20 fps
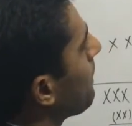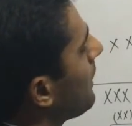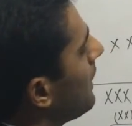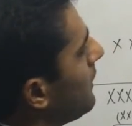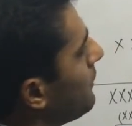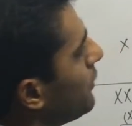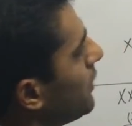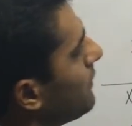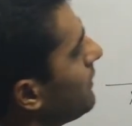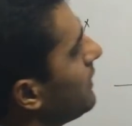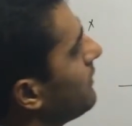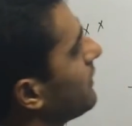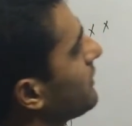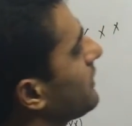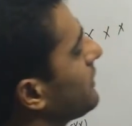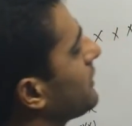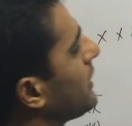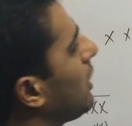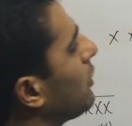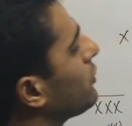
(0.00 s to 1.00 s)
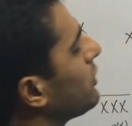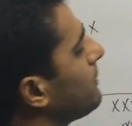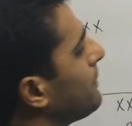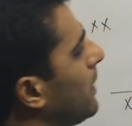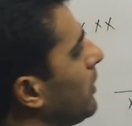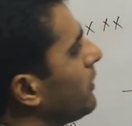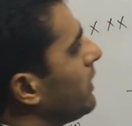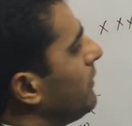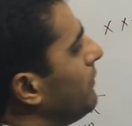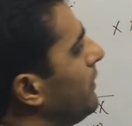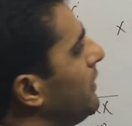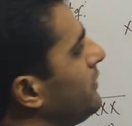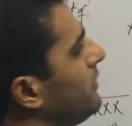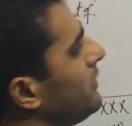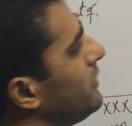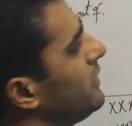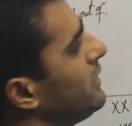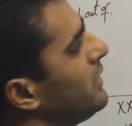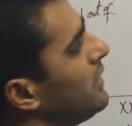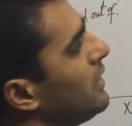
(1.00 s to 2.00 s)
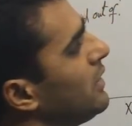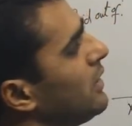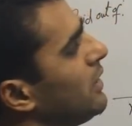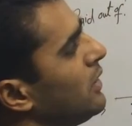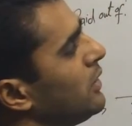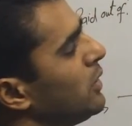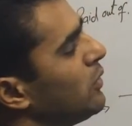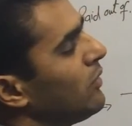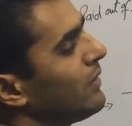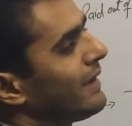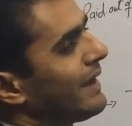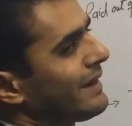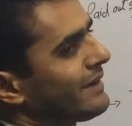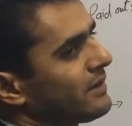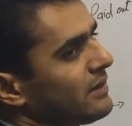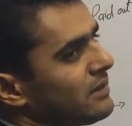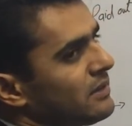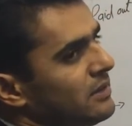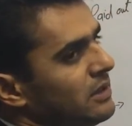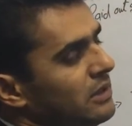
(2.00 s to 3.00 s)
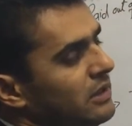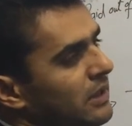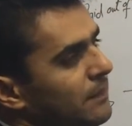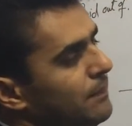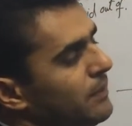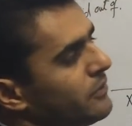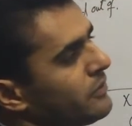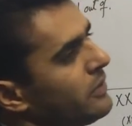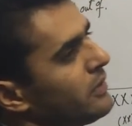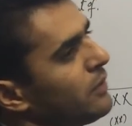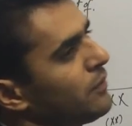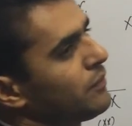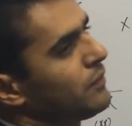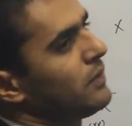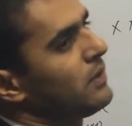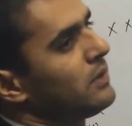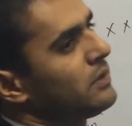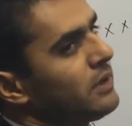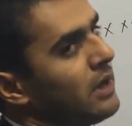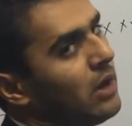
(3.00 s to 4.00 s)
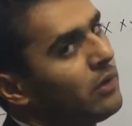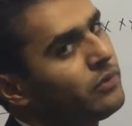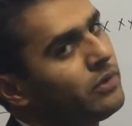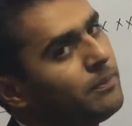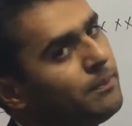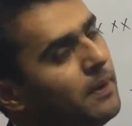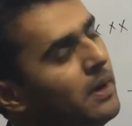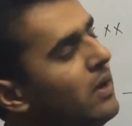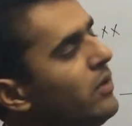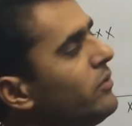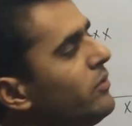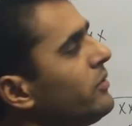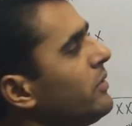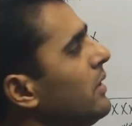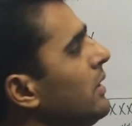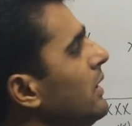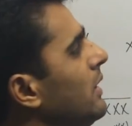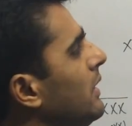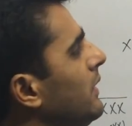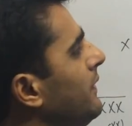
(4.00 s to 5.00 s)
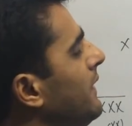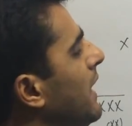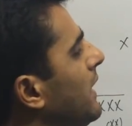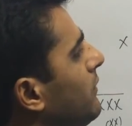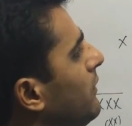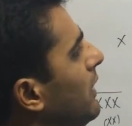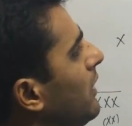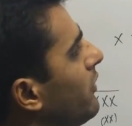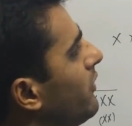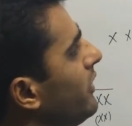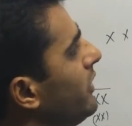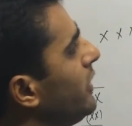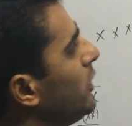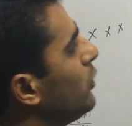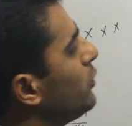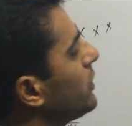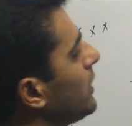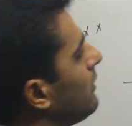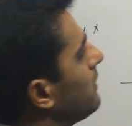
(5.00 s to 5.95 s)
if you have invested £1,000 in VCT, you will get 30% of £1,000. That will reduce